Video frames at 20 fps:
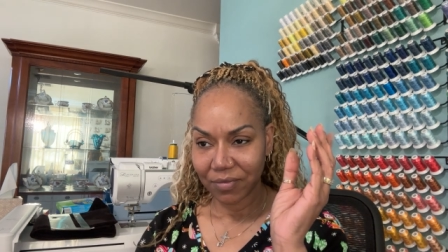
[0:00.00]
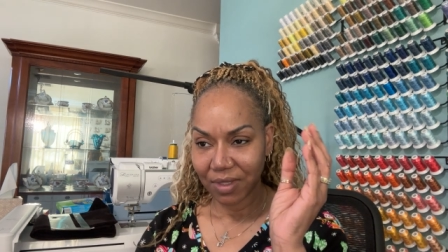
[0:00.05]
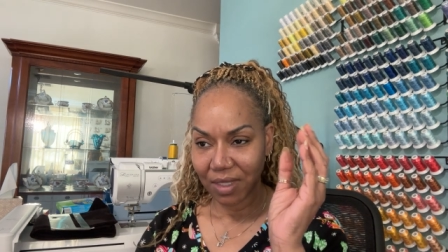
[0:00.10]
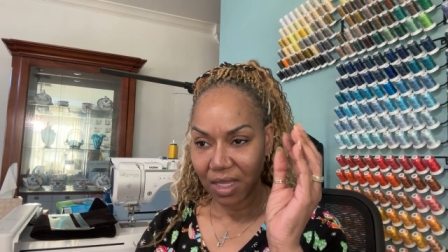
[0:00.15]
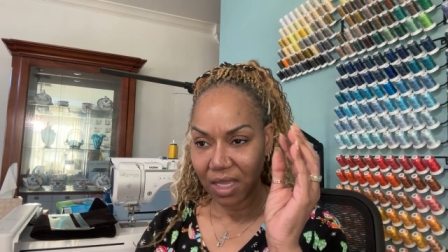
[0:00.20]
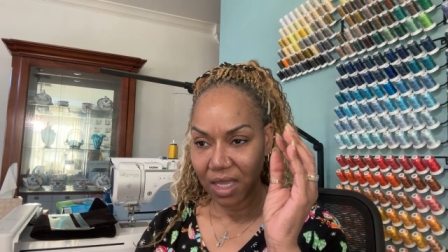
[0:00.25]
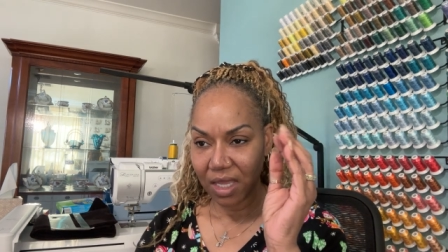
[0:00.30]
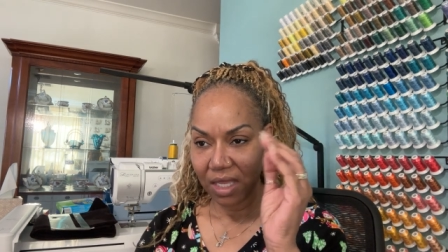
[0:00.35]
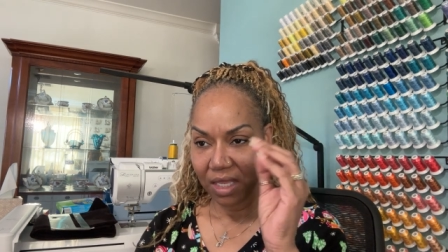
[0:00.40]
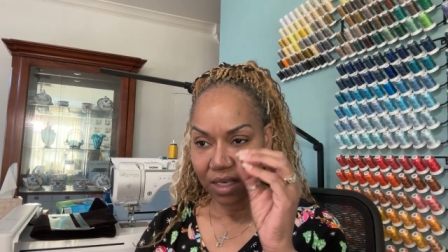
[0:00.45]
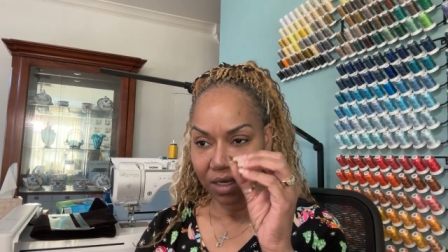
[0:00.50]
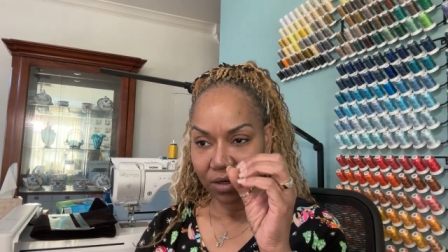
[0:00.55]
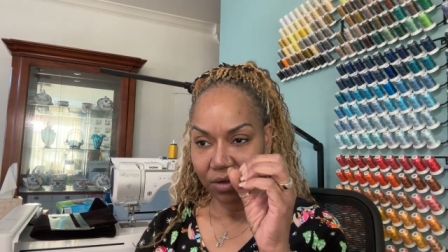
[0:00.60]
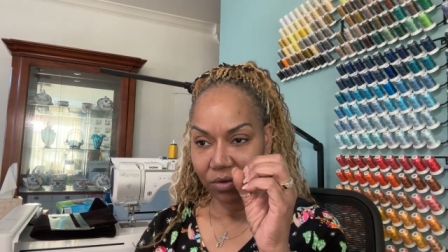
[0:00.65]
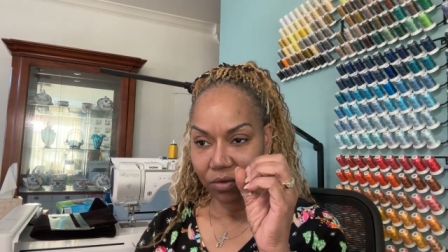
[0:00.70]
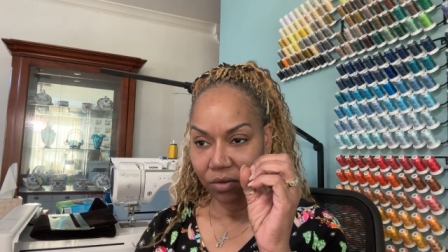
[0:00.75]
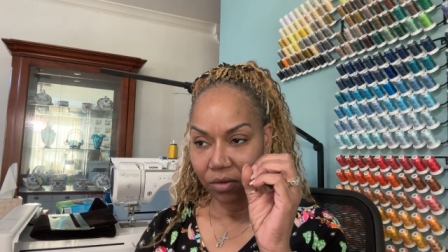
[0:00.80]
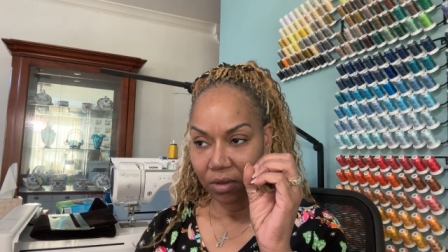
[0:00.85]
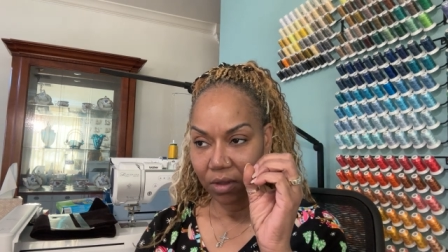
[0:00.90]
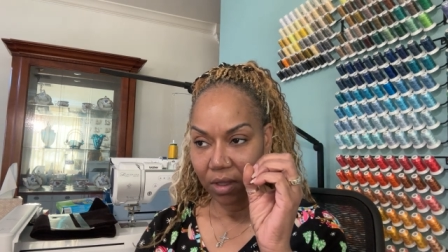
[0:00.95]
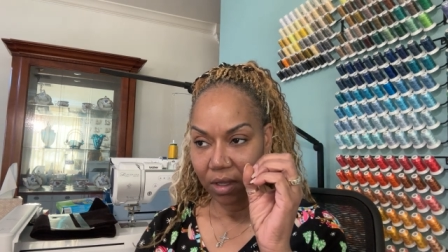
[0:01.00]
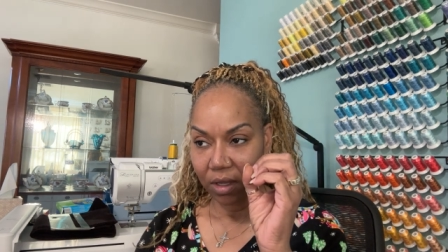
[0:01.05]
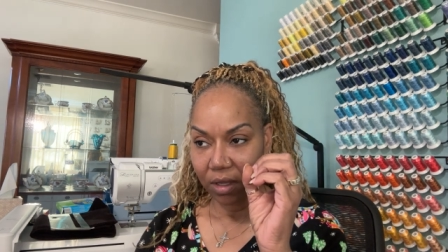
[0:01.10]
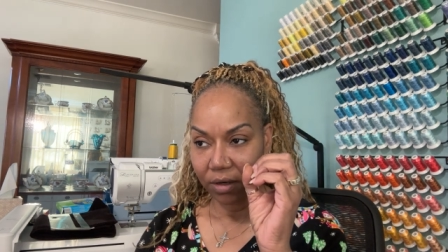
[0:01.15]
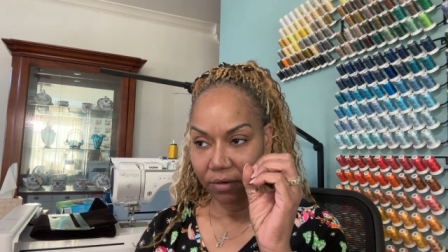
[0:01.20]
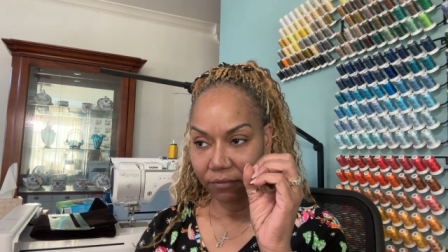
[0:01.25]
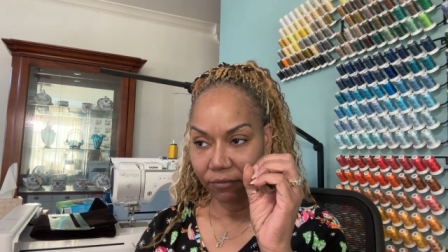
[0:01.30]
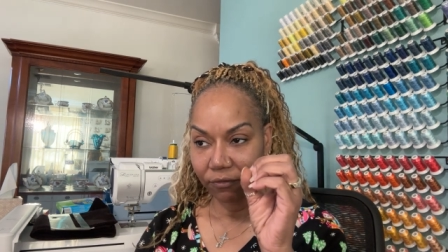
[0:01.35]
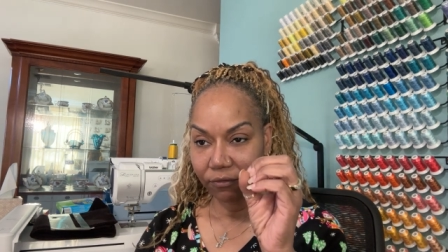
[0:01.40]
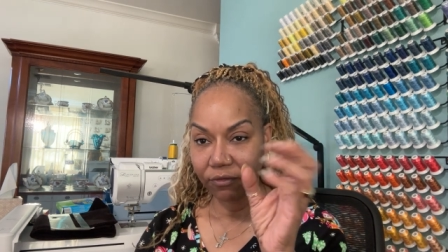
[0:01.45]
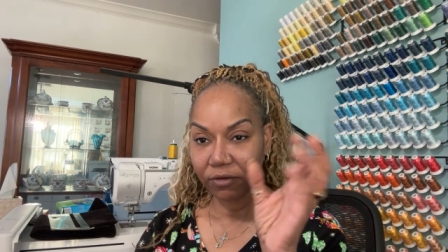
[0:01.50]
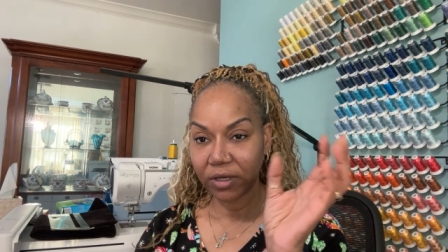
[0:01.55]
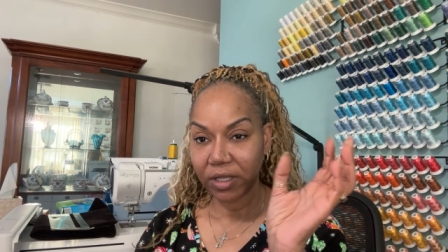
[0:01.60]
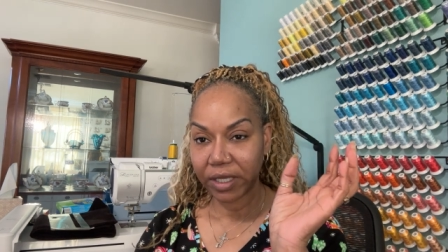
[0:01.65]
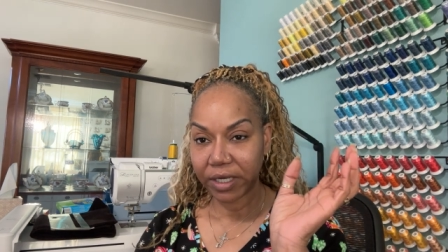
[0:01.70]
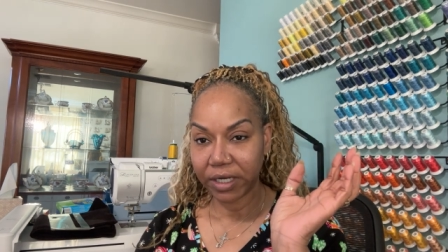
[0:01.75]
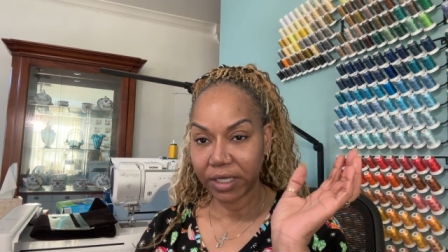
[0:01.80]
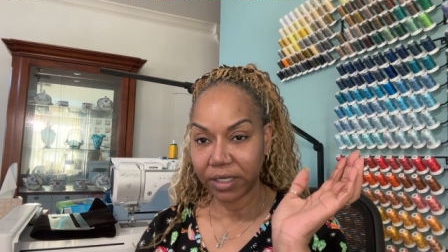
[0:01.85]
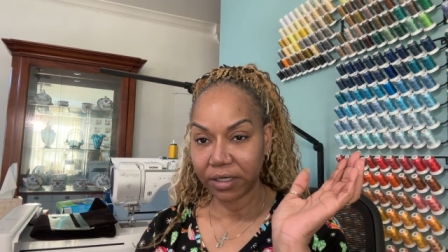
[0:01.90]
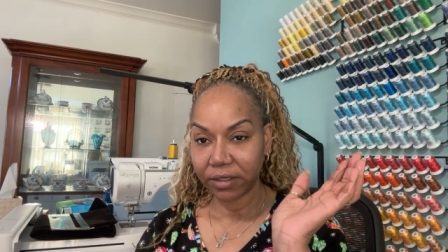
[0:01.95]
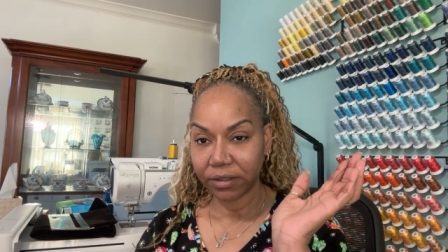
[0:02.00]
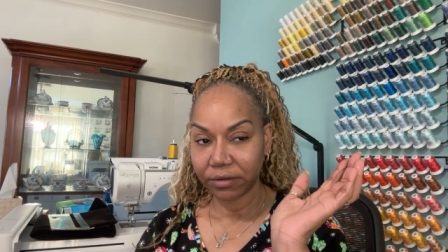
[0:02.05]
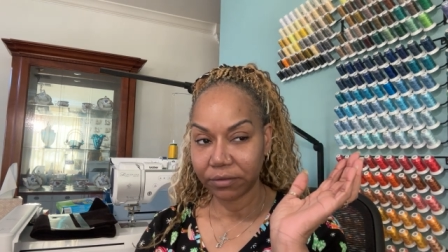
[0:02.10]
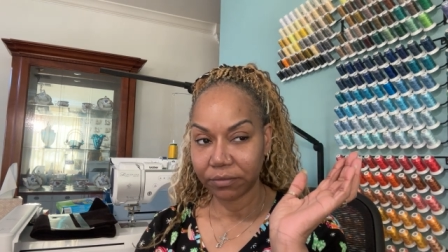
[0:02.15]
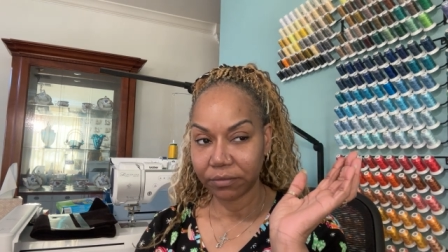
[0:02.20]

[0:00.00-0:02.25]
and it flooded